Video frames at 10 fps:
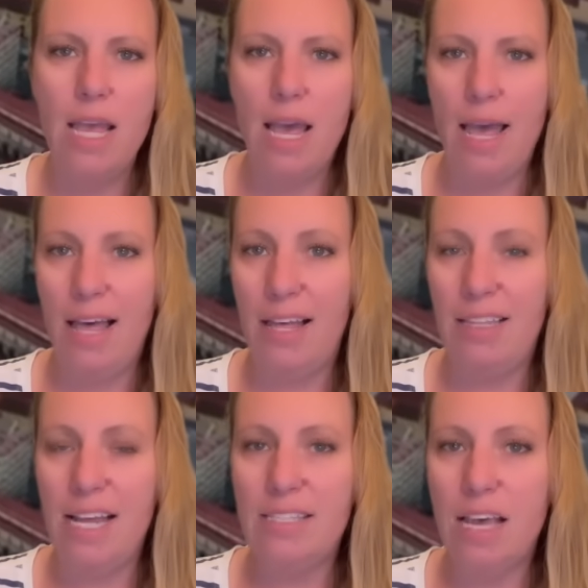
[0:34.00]
Uh,
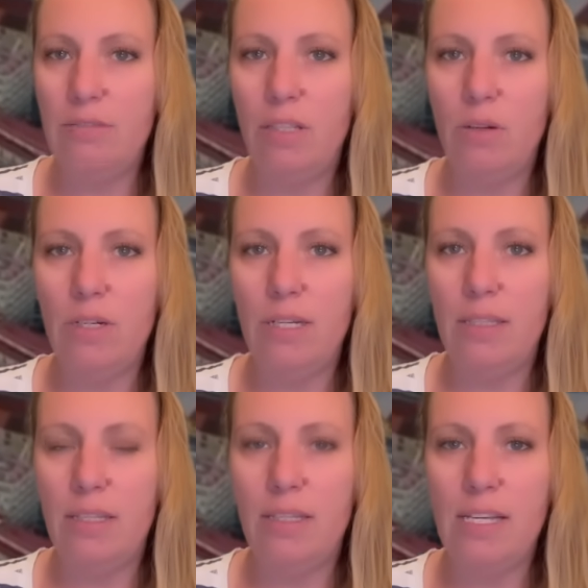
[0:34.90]
let's have a look
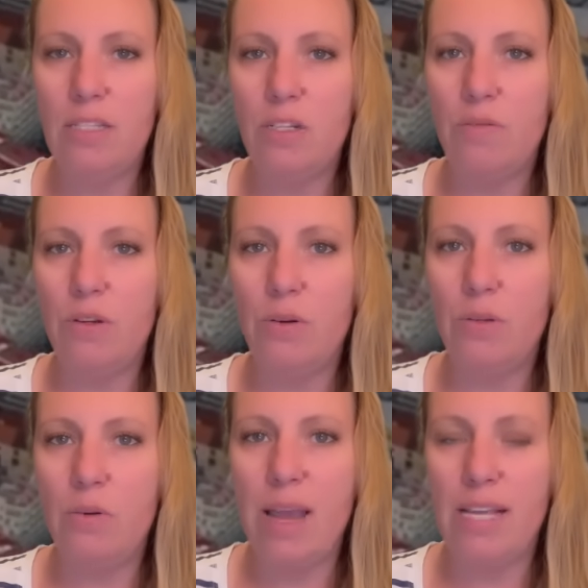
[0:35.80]
at the list of the
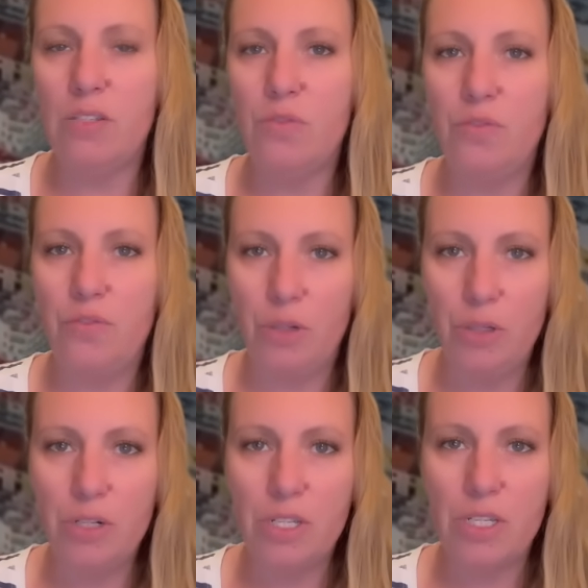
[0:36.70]
earthquakes
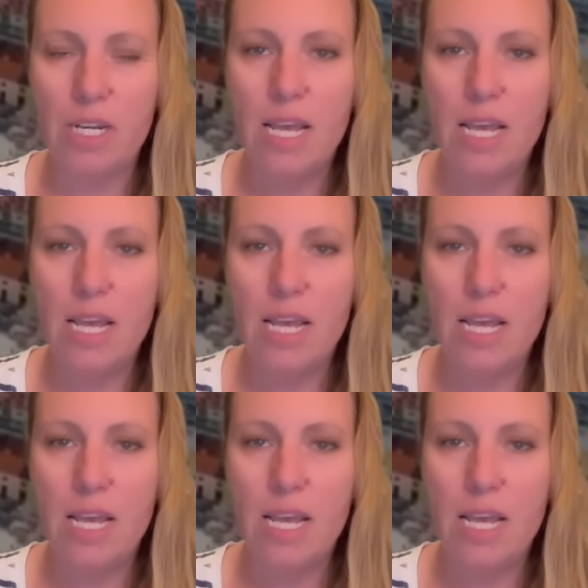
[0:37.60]
first.